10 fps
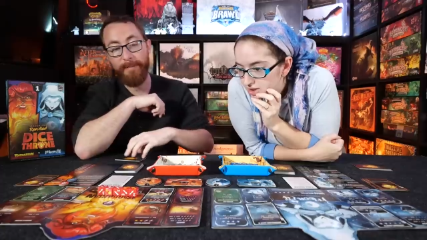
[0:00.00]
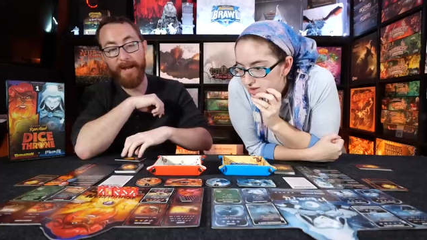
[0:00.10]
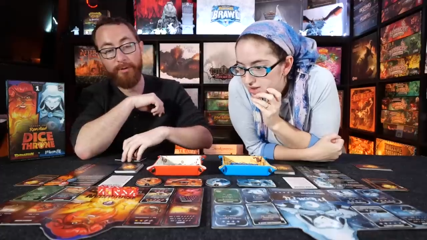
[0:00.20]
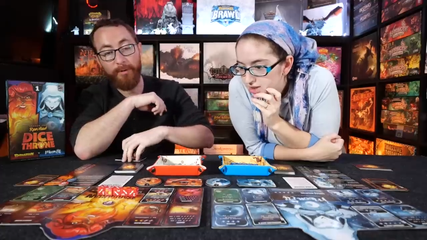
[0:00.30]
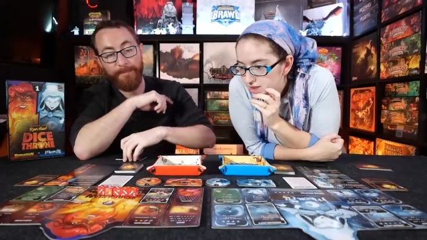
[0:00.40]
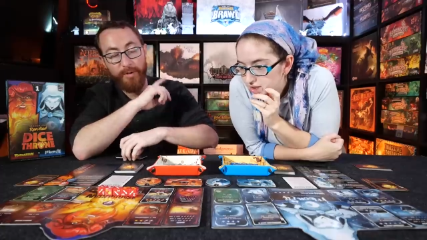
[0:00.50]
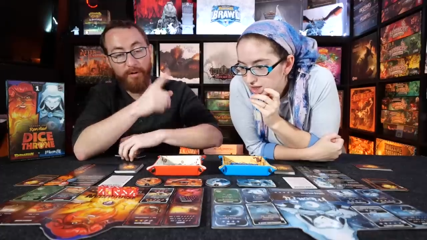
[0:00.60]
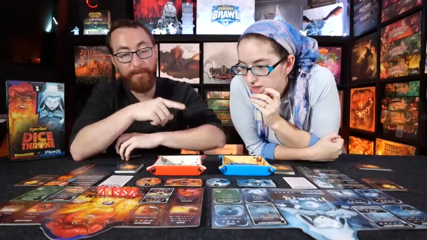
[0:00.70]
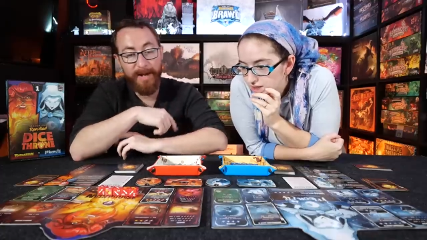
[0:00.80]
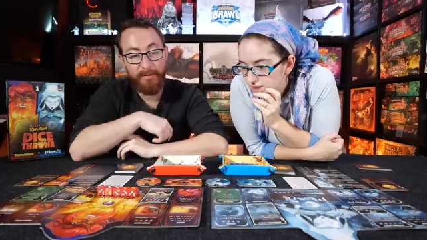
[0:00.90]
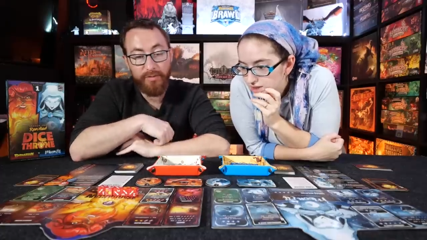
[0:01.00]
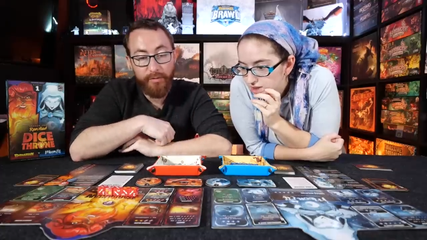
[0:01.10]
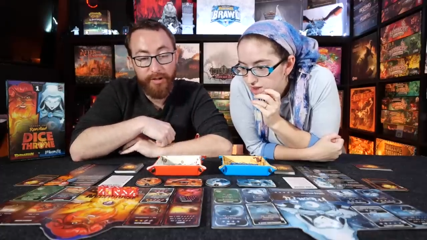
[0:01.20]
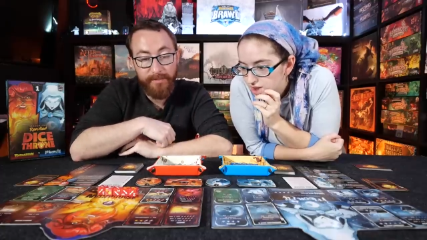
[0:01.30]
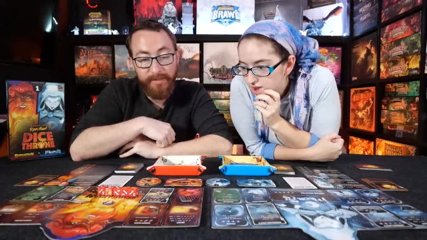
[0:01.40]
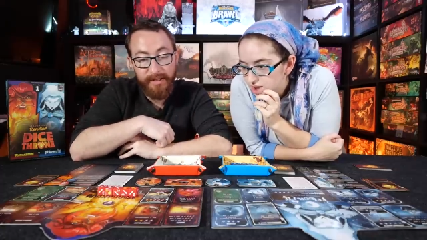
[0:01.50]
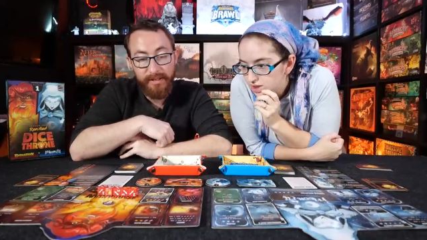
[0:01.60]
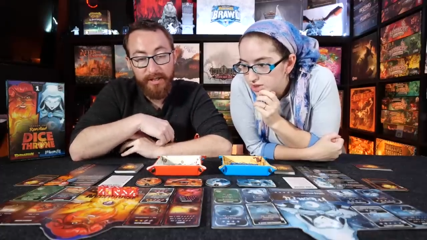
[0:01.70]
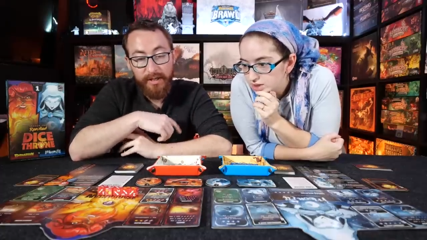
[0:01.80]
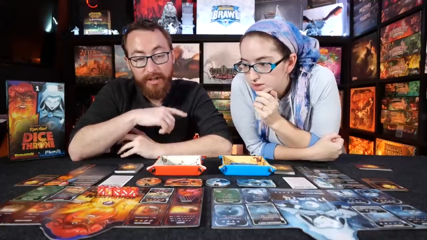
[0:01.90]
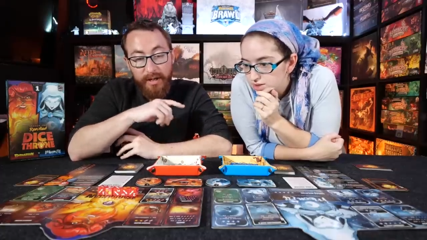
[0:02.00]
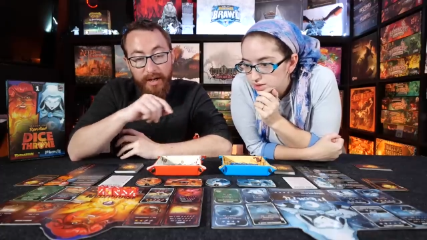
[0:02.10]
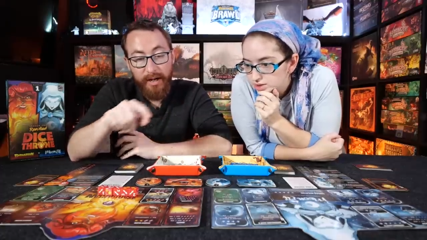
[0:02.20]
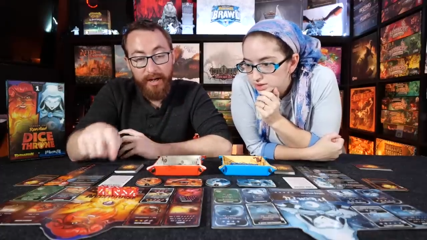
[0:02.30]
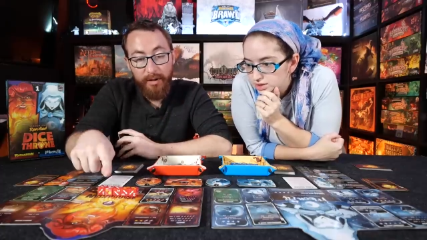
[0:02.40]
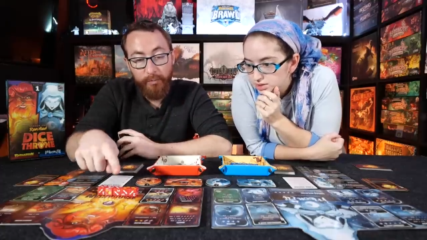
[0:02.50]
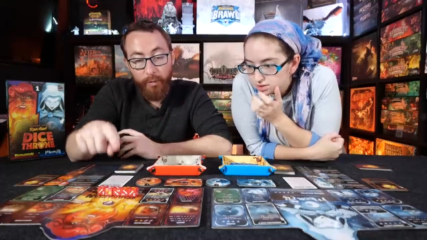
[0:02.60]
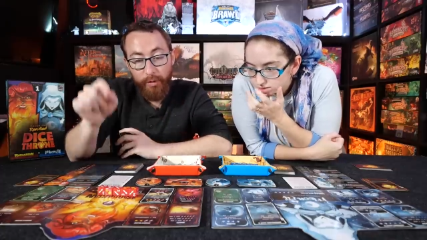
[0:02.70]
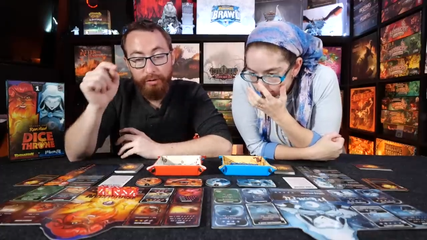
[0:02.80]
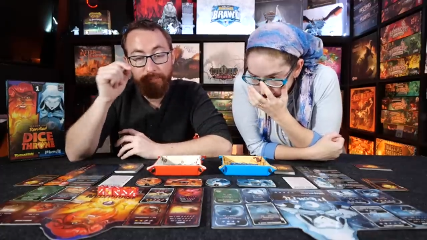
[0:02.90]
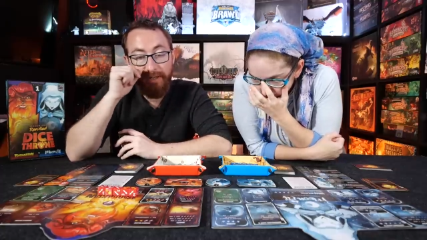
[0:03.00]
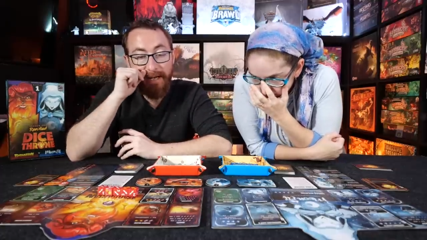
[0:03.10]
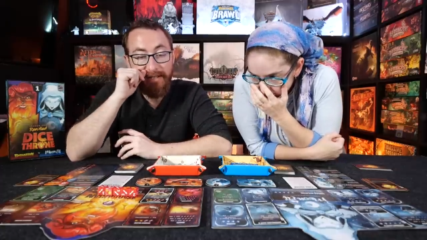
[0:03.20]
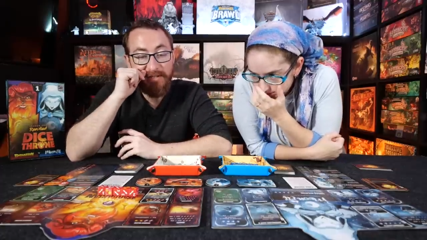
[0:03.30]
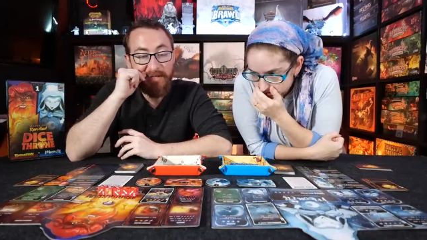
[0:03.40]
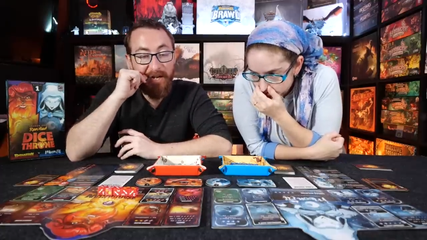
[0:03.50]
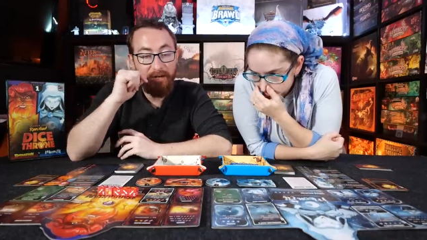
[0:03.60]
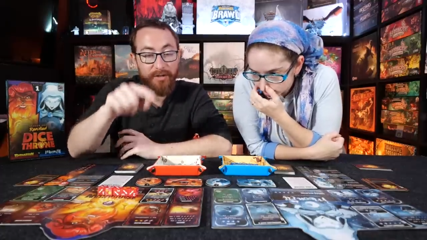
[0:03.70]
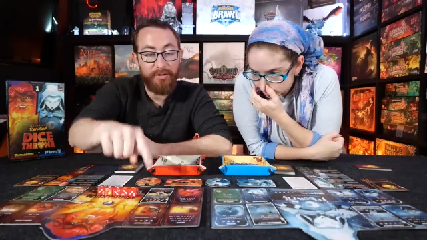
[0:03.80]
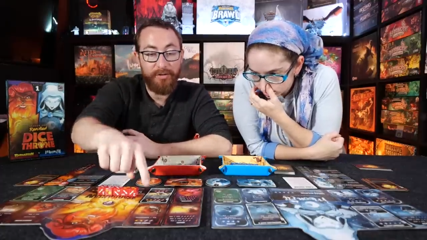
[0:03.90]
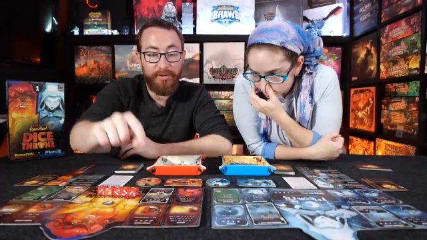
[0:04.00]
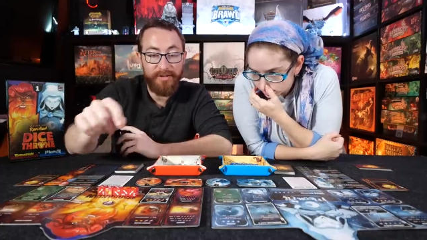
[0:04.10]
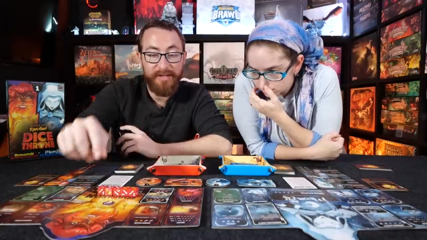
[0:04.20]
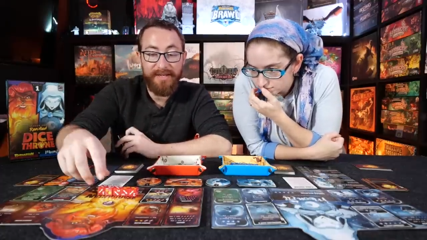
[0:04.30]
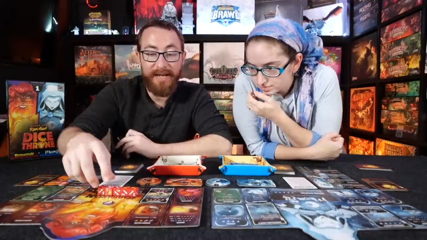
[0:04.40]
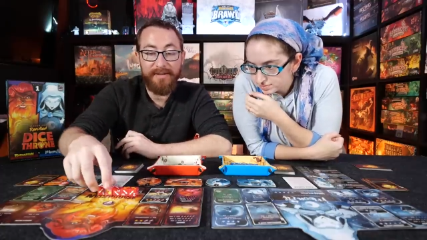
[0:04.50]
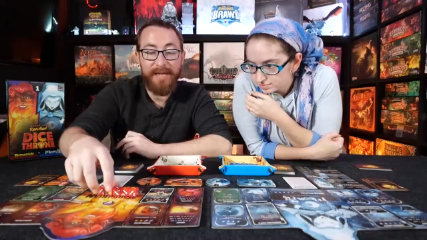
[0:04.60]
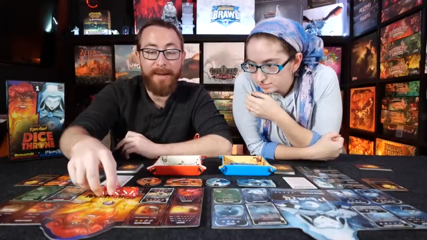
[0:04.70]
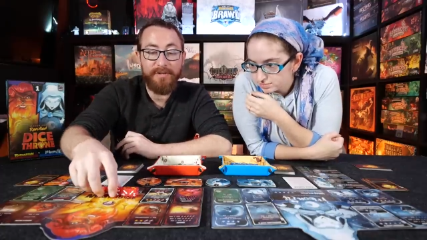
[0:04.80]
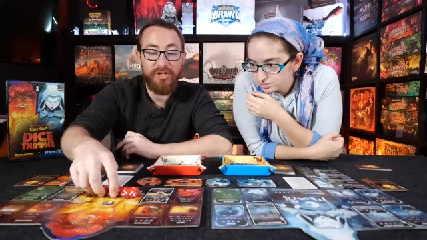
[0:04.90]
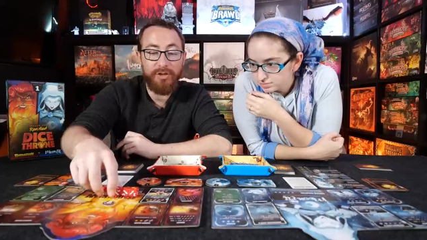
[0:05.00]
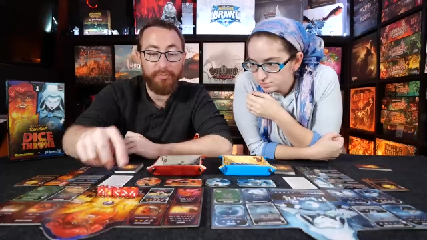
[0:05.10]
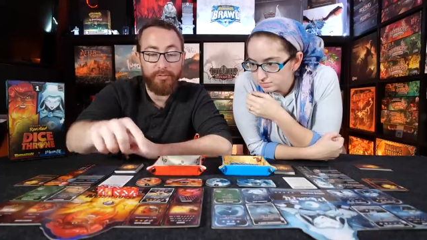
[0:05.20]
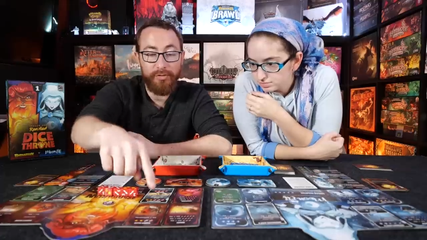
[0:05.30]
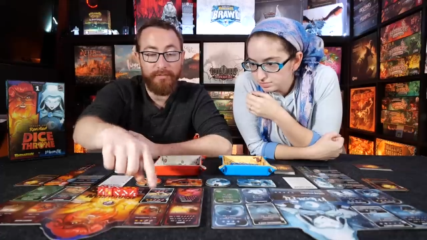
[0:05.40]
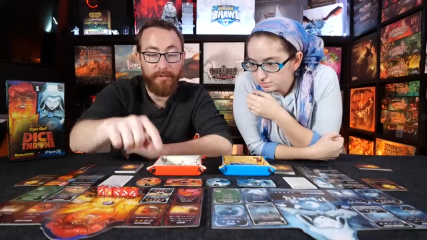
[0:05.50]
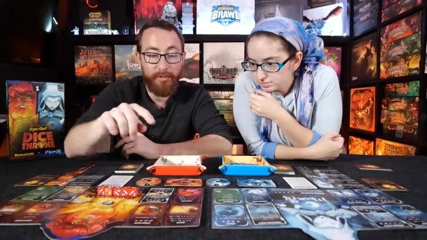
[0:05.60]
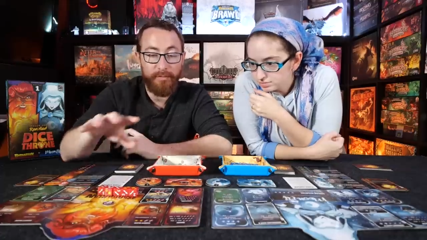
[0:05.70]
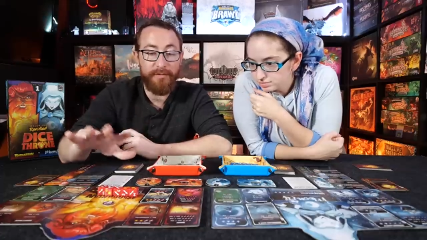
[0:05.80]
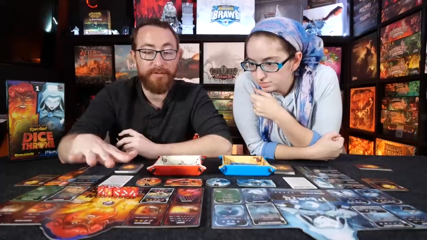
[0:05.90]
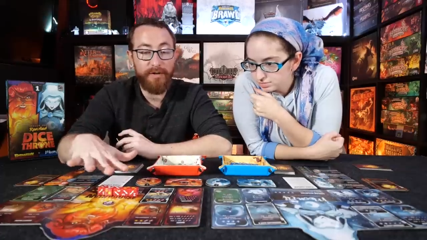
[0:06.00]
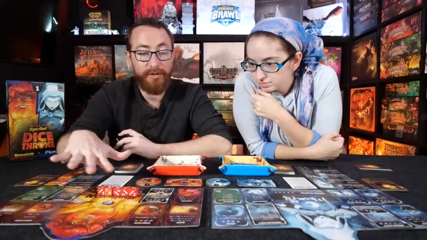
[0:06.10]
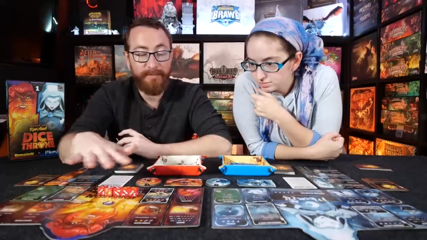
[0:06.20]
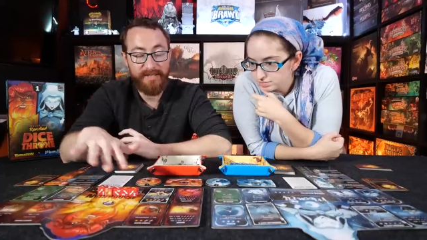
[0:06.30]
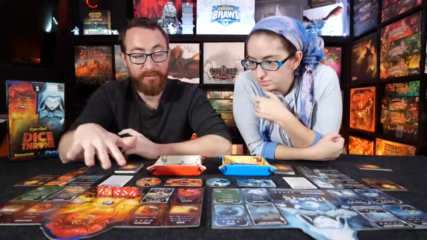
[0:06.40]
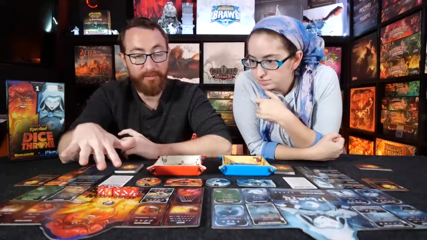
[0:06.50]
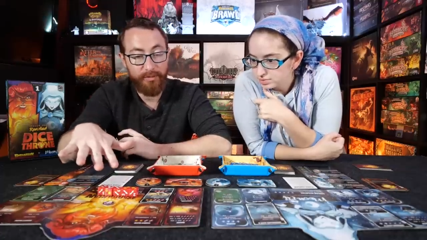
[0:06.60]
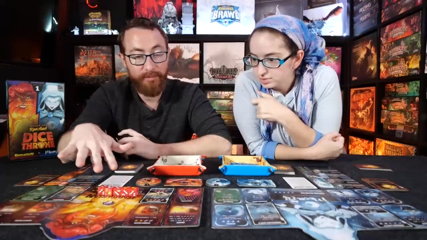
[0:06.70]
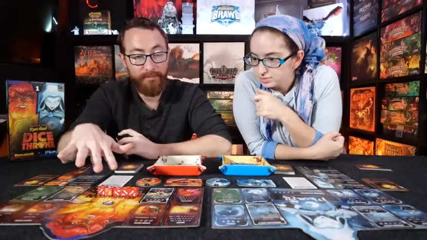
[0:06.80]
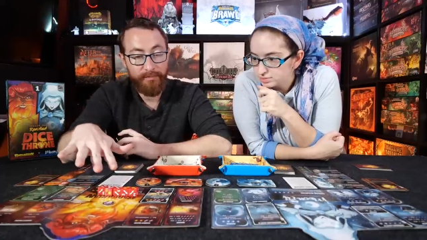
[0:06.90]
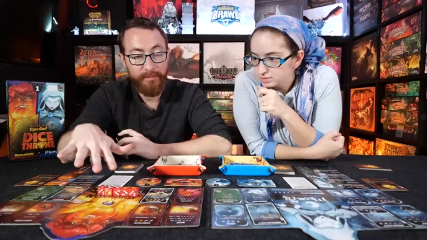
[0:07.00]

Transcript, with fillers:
Speaker 1: overpower. Okay. Overpower is going to be uh, roll three dice. I'm going to deal damage equal to the, well, first of all, are you messing with the roll?